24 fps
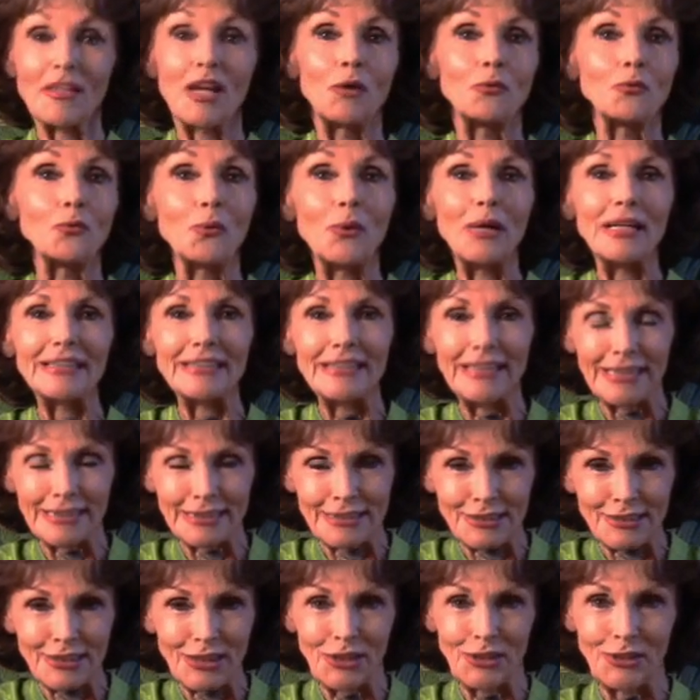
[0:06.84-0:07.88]
Well,
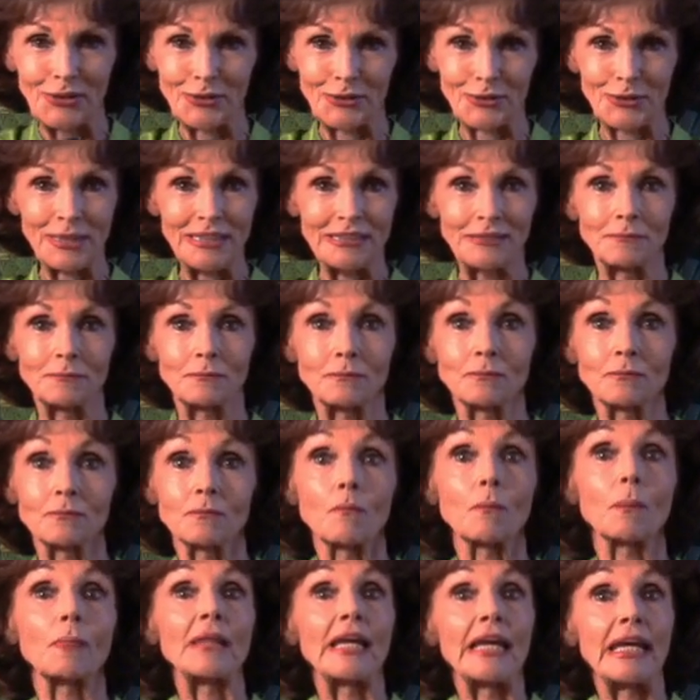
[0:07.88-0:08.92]
hello.
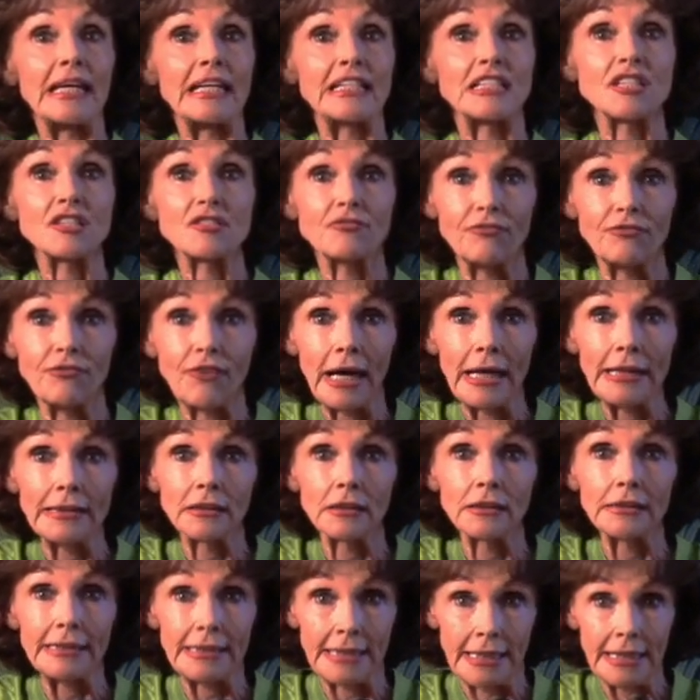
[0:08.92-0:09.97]
It's
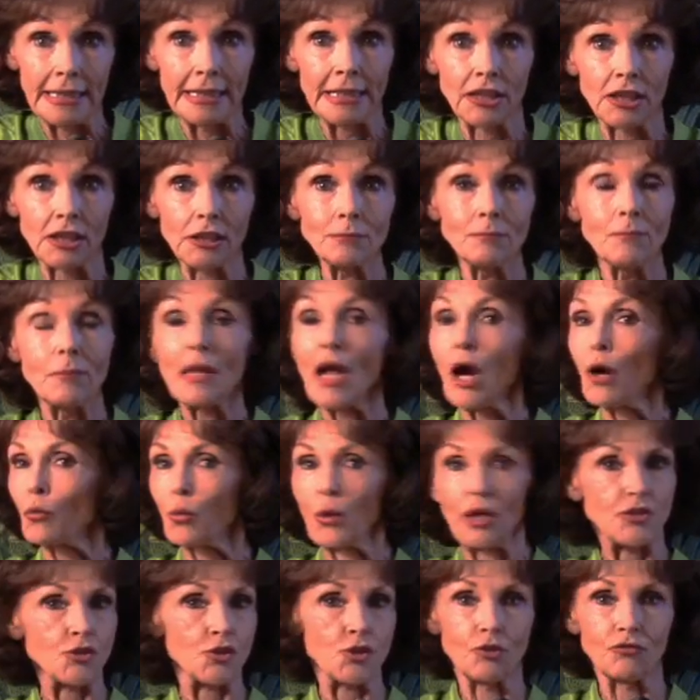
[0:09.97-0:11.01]
finally here,
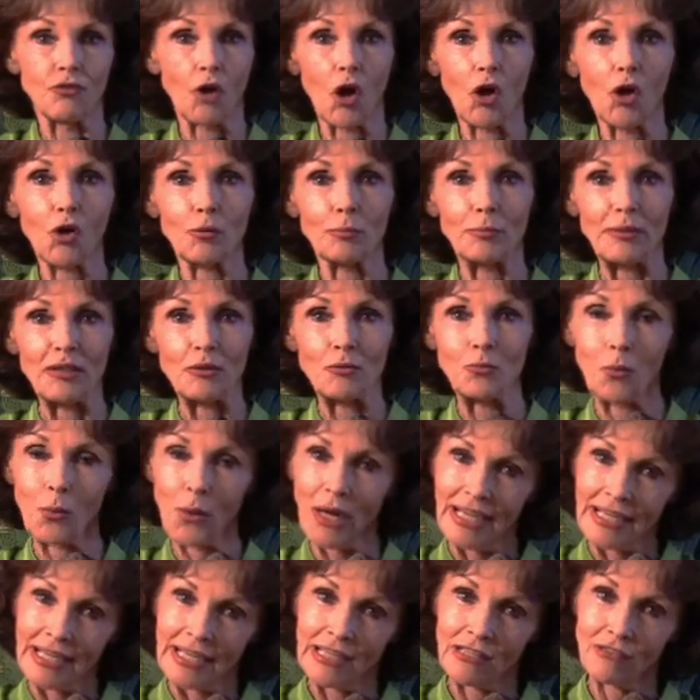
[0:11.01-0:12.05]
what you've all been
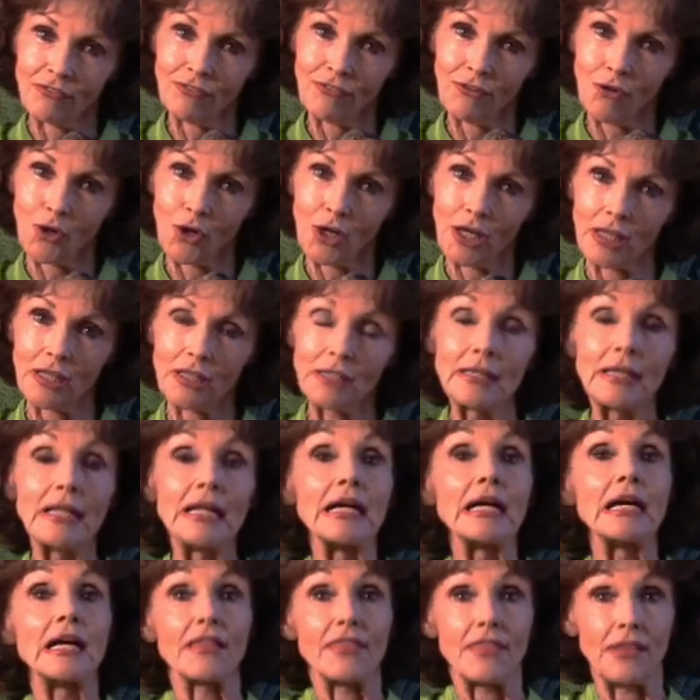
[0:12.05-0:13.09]
waiting for.
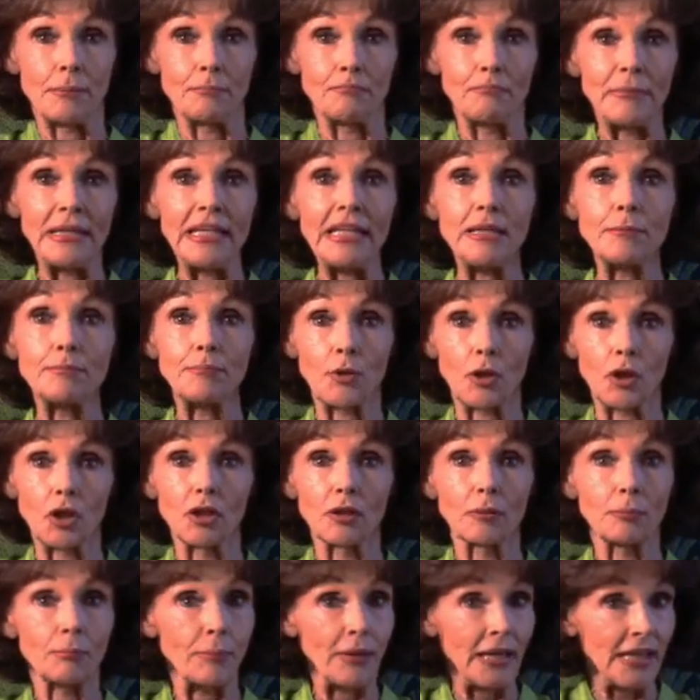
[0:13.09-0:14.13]
The Me
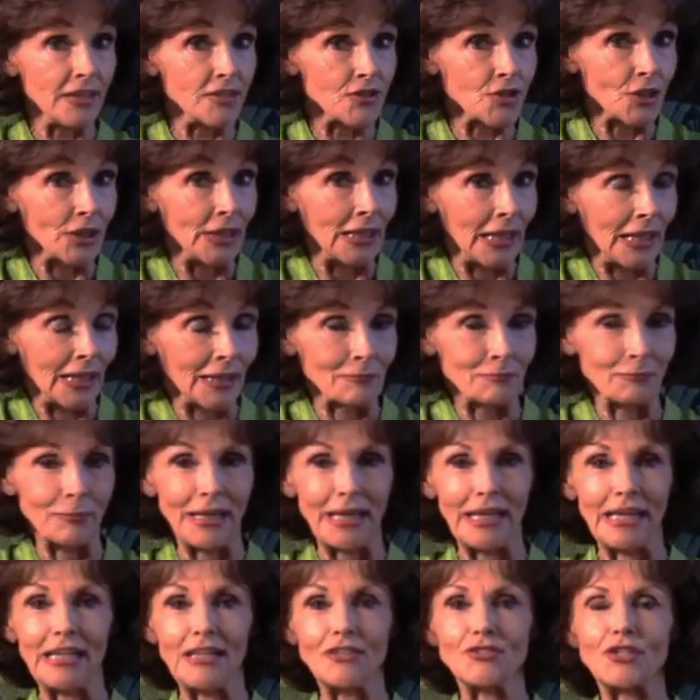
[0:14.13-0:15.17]
Pearl Patreon
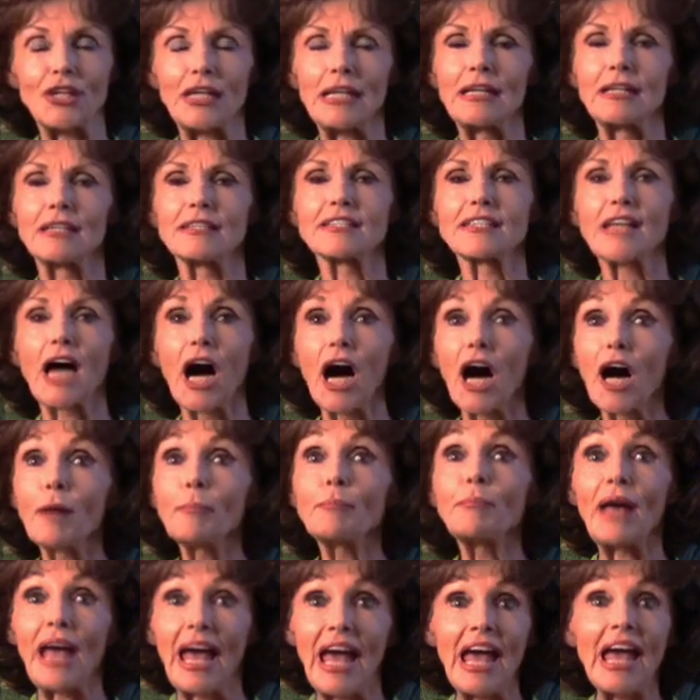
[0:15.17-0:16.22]
page is
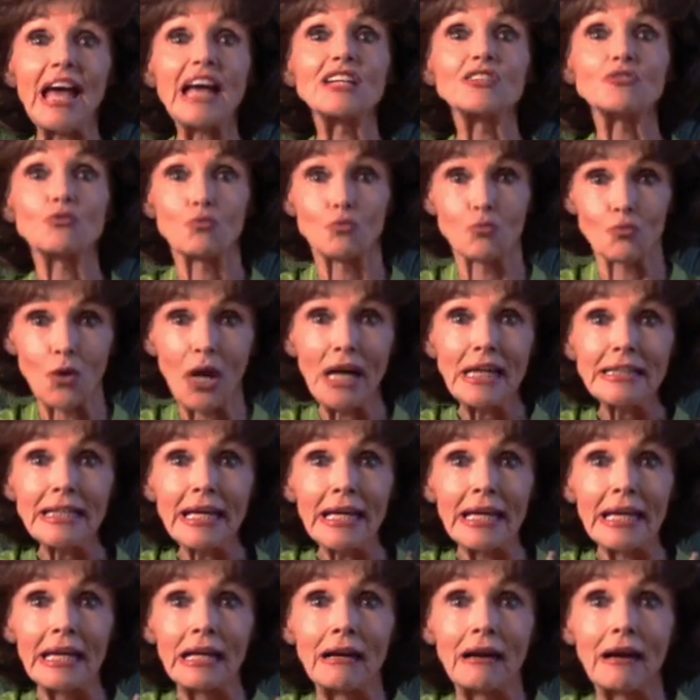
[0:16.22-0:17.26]
up and
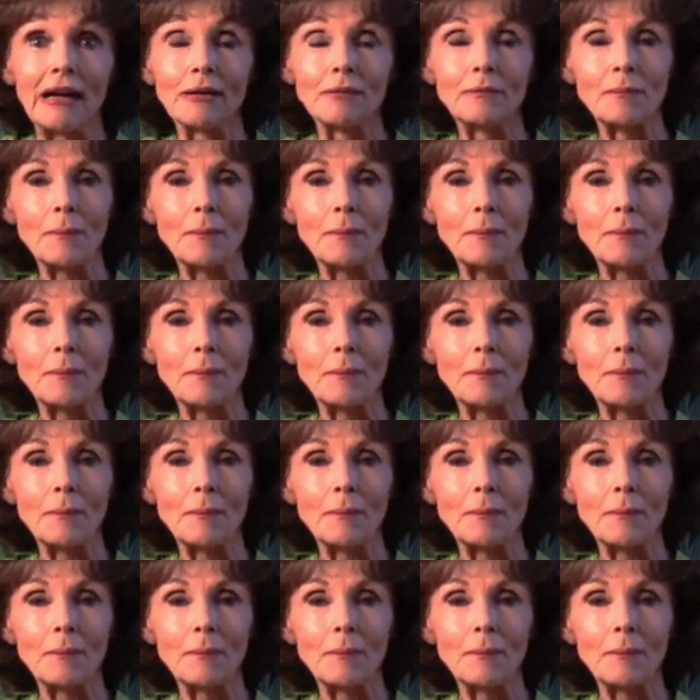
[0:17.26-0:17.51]
running.